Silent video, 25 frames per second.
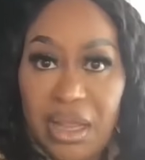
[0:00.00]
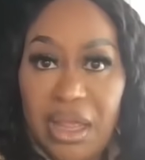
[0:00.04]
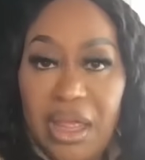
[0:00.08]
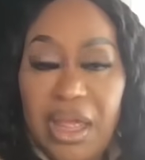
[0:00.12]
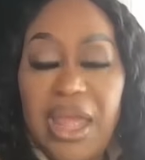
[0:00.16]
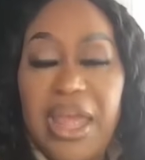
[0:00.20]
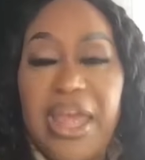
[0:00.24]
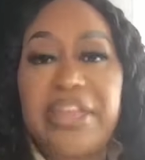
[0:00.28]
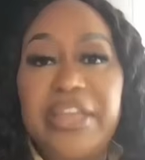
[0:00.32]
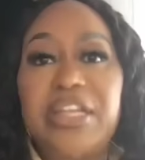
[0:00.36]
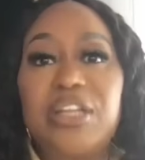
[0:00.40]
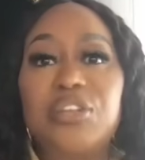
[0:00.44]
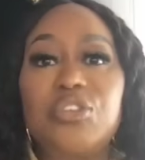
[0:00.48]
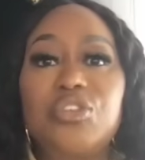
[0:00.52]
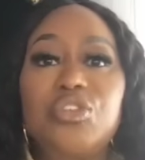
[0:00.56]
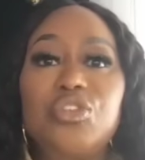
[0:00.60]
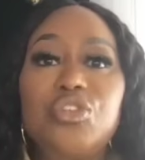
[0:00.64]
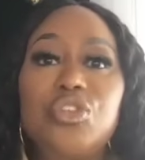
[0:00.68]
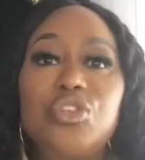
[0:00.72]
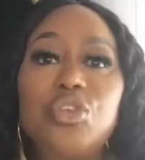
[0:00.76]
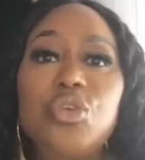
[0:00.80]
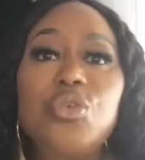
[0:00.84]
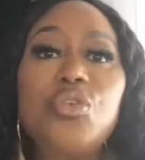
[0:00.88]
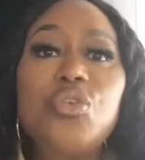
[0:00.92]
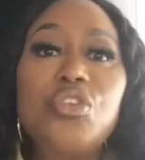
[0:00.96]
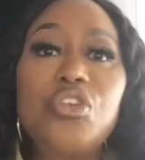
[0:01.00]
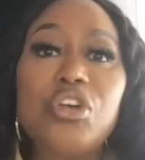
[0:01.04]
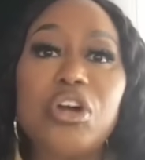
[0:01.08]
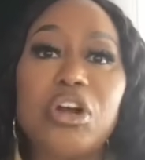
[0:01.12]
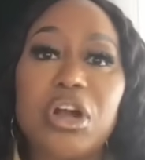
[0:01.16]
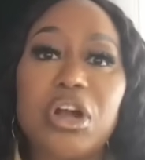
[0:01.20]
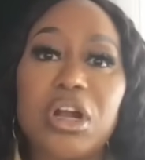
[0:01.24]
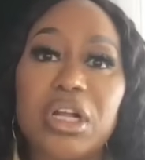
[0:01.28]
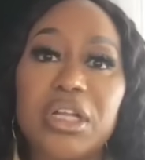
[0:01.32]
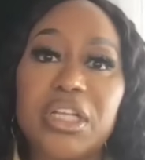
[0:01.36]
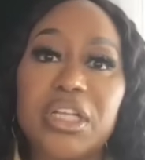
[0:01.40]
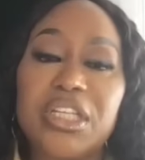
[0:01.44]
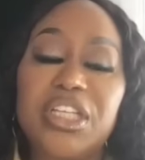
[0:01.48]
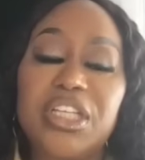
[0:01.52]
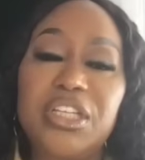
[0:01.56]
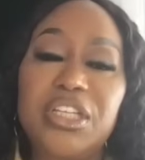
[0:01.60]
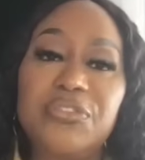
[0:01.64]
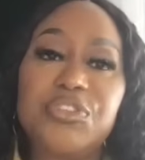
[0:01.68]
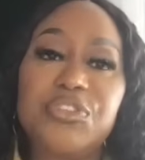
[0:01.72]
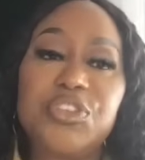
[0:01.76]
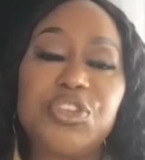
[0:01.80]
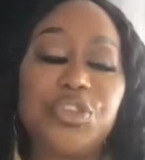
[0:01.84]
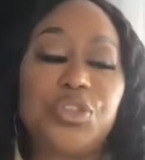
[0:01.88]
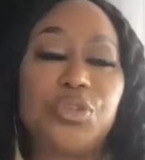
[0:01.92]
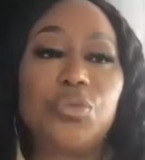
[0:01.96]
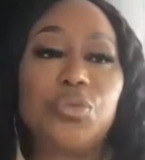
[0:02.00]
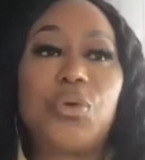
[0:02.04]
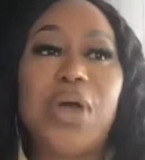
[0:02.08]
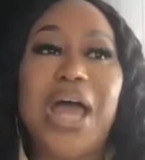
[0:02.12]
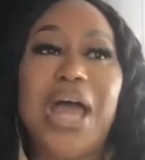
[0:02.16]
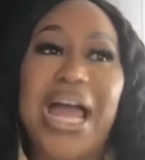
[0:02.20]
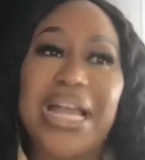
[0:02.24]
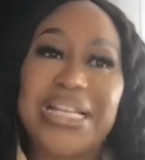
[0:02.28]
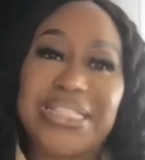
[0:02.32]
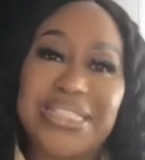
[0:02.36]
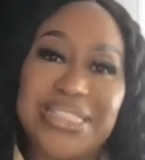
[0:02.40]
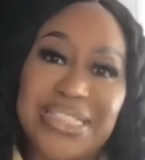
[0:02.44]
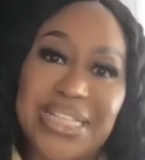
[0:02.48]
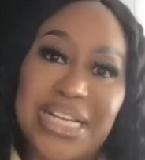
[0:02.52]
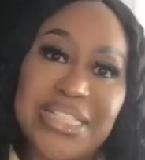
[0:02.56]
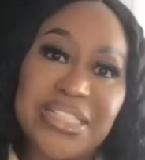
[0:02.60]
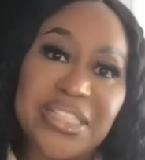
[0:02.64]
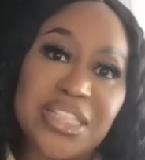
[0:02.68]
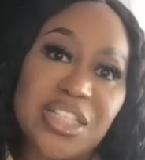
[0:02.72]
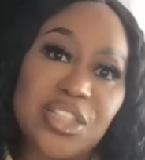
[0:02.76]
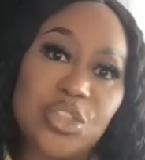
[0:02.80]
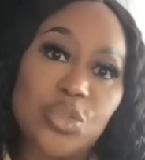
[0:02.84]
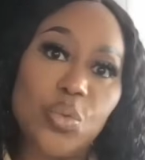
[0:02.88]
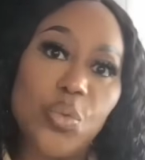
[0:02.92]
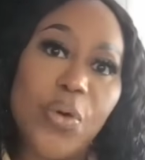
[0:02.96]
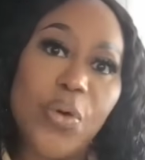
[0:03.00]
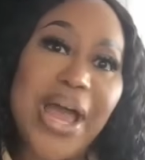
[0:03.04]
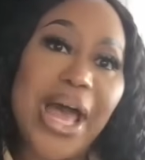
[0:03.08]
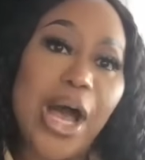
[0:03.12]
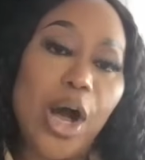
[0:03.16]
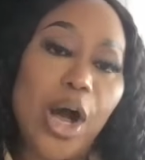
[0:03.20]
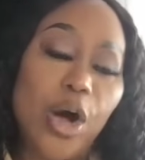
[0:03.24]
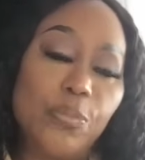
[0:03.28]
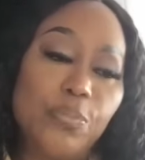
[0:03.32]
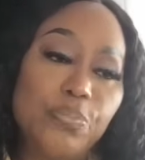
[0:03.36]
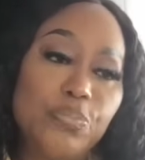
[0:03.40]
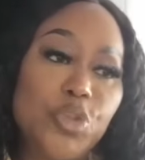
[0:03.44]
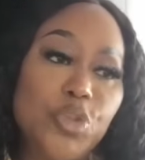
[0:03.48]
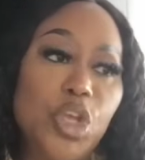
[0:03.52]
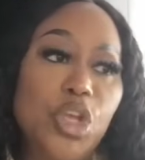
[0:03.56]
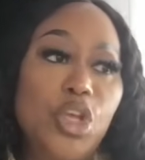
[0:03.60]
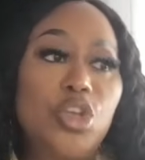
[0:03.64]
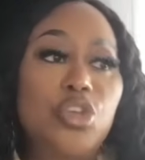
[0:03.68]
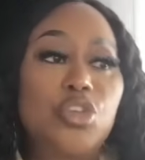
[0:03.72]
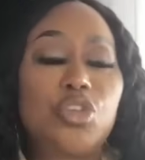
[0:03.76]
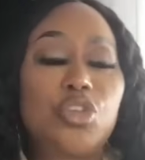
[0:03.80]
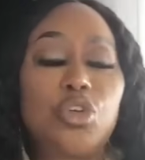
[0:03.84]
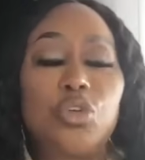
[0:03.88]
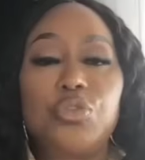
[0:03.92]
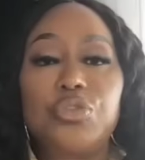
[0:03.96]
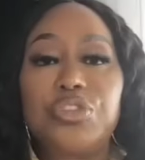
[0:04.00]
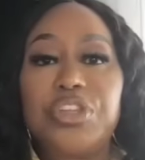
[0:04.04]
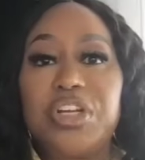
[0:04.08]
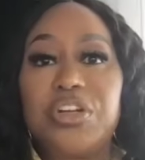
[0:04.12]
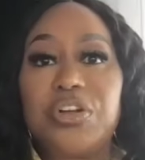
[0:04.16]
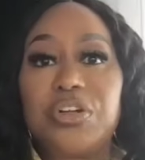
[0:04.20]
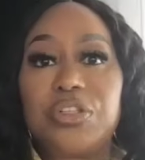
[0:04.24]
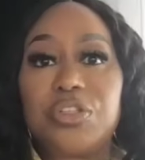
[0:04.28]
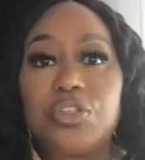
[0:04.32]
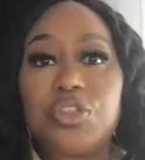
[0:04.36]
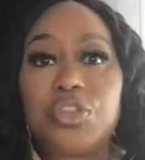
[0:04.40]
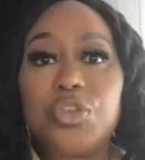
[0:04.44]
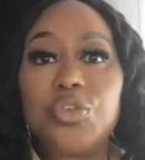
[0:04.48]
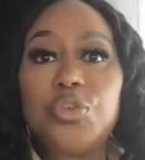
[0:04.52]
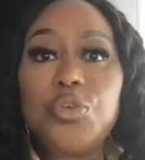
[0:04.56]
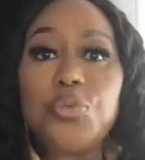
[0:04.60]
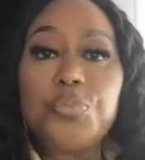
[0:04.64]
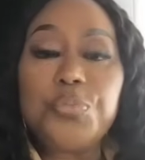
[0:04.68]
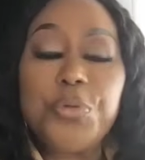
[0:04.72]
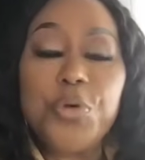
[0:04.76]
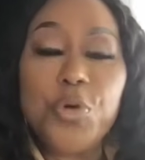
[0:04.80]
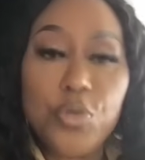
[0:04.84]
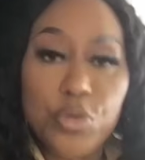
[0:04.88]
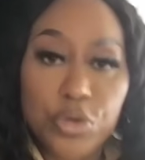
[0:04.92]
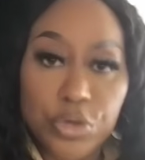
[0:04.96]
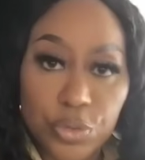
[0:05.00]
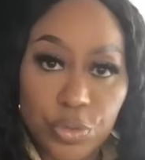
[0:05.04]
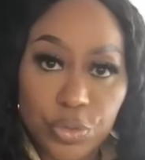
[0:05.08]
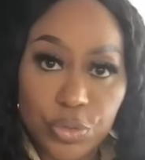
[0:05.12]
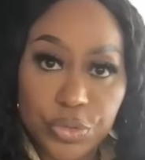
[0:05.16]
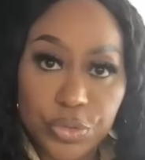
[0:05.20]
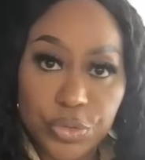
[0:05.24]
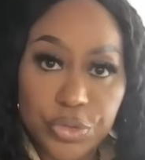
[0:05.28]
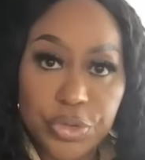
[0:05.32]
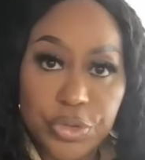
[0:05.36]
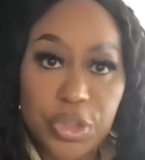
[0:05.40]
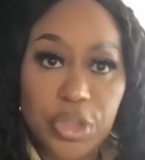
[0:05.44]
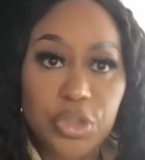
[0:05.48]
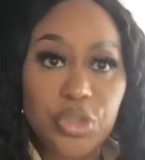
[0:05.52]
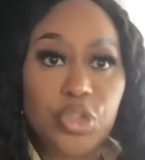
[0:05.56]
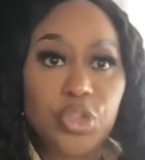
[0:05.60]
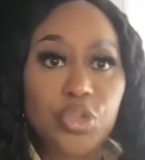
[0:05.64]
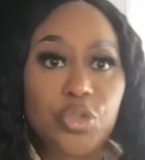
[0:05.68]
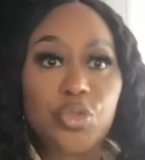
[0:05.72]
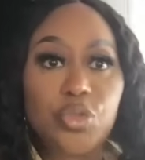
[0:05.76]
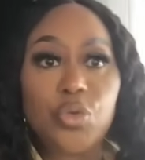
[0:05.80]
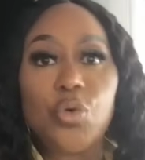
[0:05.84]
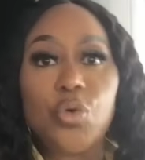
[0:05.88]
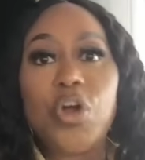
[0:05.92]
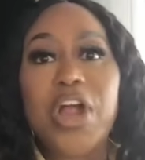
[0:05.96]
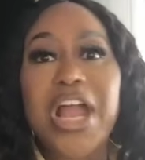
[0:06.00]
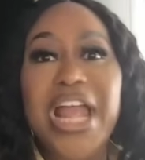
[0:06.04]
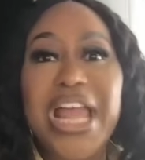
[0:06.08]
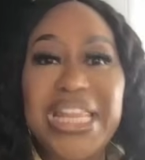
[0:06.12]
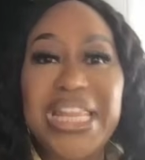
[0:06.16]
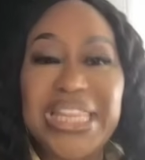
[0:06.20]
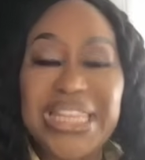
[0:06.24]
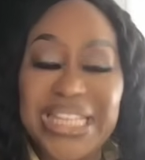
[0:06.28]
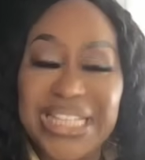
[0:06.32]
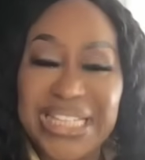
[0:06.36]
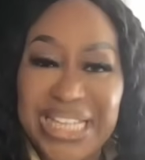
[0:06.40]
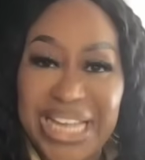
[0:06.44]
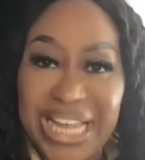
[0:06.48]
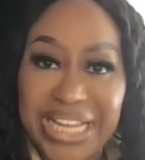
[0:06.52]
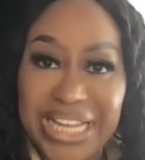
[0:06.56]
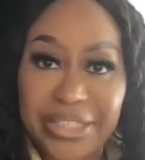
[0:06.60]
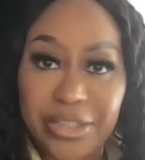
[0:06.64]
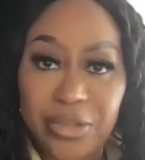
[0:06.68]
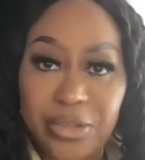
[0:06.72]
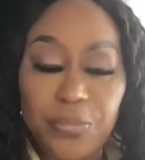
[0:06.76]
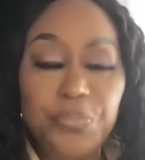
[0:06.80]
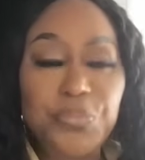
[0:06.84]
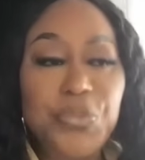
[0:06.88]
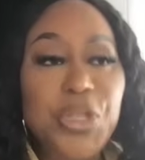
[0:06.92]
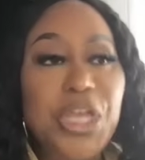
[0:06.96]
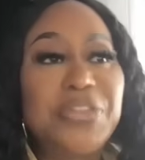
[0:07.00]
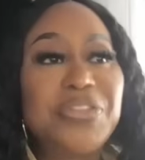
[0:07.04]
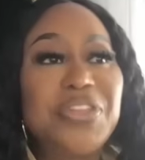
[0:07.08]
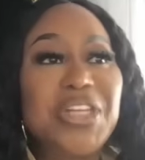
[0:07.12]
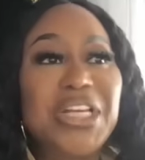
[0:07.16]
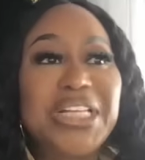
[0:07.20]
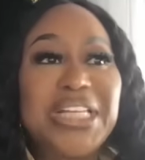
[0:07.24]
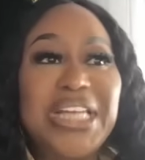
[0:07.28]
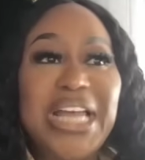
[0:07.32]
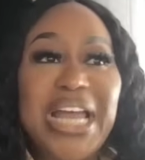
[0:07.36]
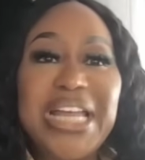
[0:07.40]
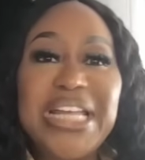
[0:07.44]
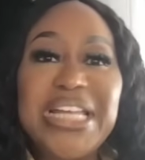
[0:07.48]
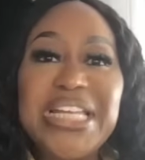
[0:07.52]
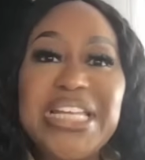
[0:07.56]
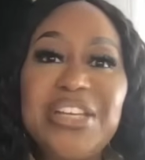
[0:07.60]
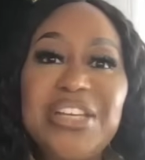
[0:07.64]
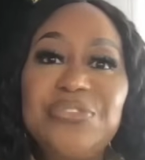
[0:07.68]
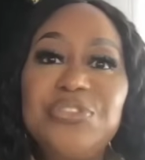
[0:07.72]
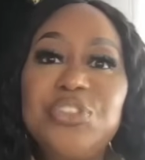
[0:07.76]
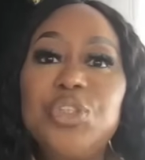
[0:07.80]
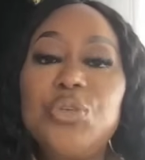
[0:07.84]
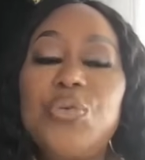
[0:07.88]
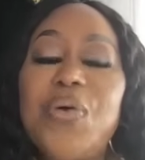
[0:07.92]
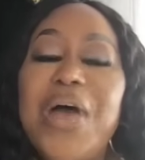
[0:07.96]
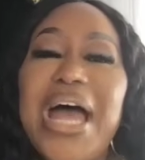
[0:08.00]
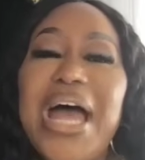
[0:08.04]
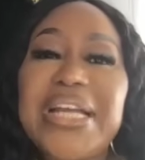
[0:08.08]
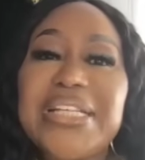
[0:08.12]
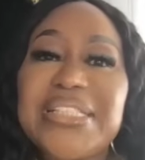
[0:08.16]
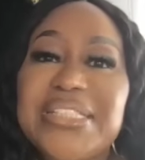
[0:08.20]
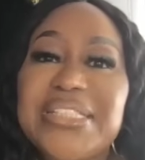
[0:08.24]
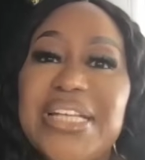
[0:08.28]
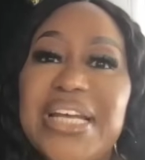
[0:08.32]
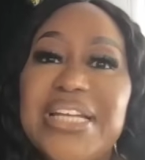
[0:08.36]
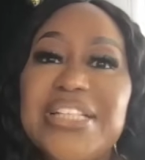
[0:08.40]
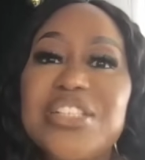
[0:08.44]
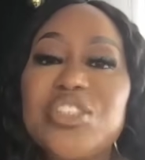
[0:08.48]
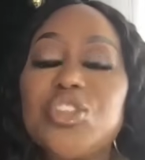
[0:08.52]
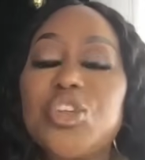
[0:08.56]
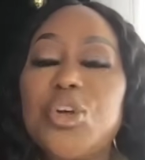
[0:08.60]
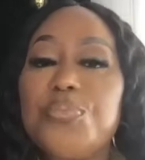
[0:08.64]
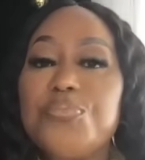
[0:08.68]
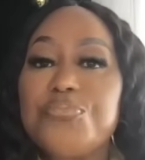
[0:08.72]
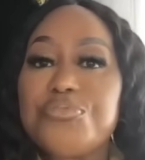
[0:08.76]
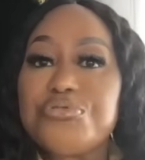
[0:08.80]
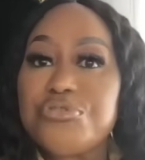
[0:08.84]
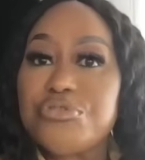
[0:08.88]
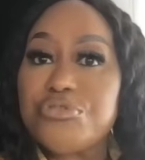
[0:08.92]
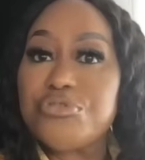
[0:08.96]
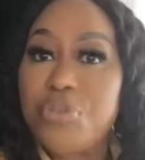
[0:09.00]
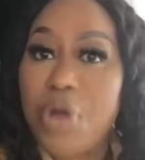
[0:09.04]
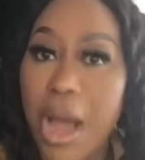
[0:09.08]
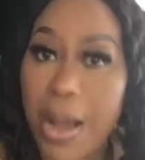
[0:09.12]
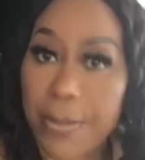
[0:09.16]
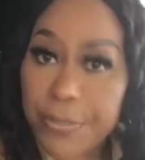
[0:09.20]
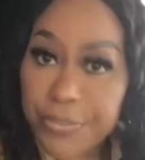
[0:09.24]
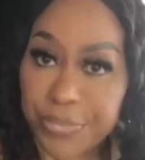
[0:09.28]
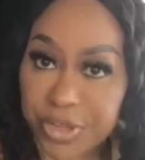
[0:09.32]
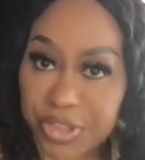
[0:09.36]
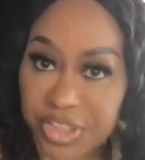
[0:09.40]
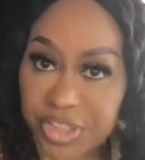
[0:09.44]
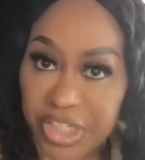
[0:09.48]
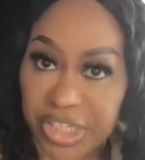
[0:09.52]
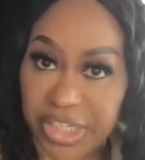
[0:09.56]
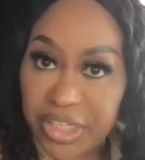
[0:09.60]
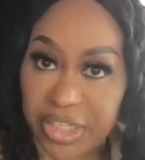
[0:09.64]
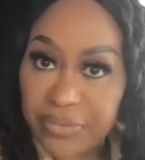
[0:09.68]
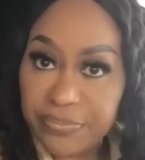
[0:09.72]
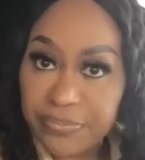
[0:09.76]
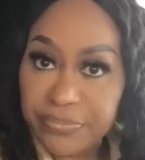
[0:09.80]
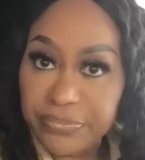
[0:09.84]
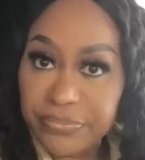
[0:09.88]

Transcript: and a door gives you access as well. So there are two portals, the door and the gate. The gate gives you access to property.